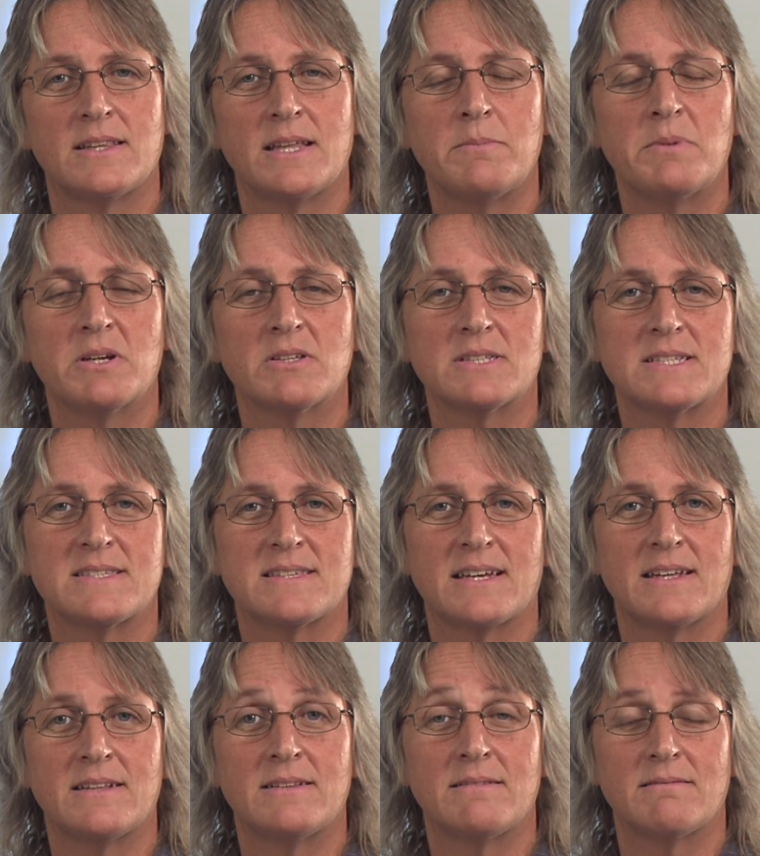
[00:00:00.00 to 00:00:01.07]
they merely
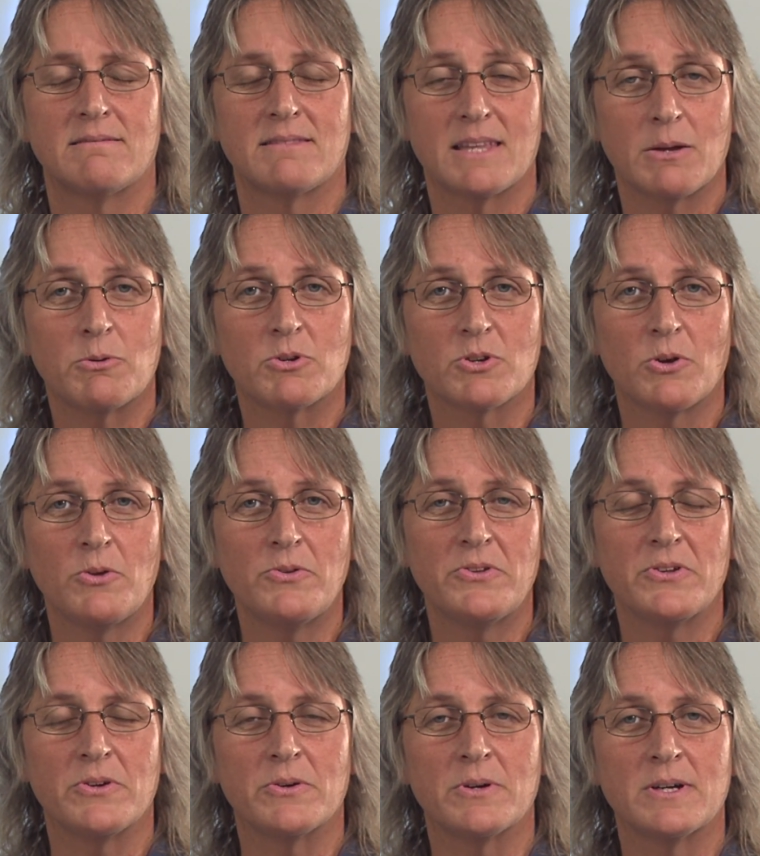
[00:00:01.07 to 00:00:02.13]
said they were told
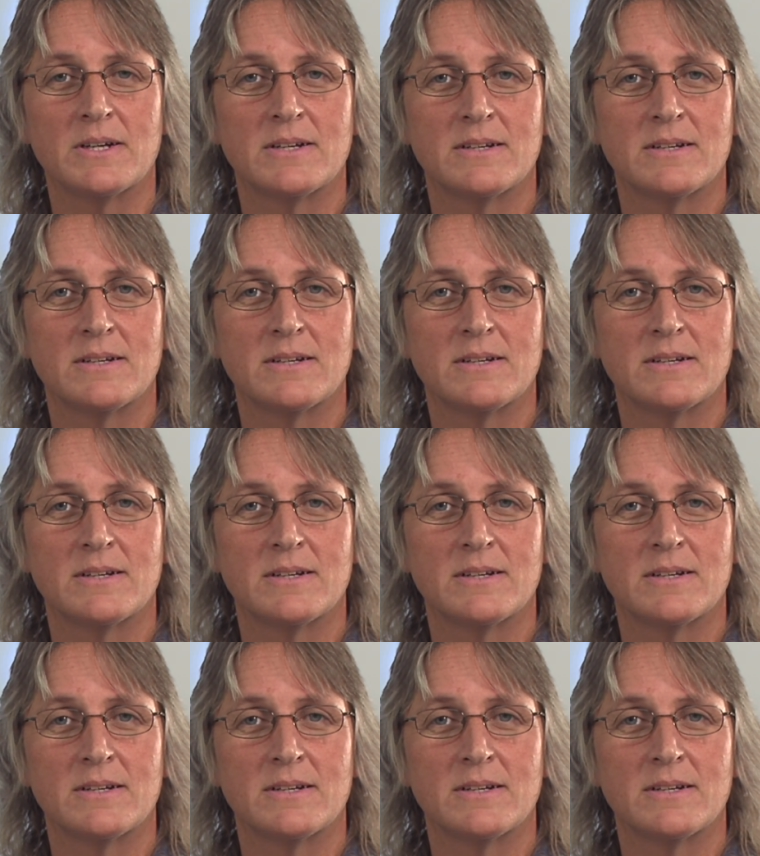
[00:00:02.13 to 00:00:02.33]
to.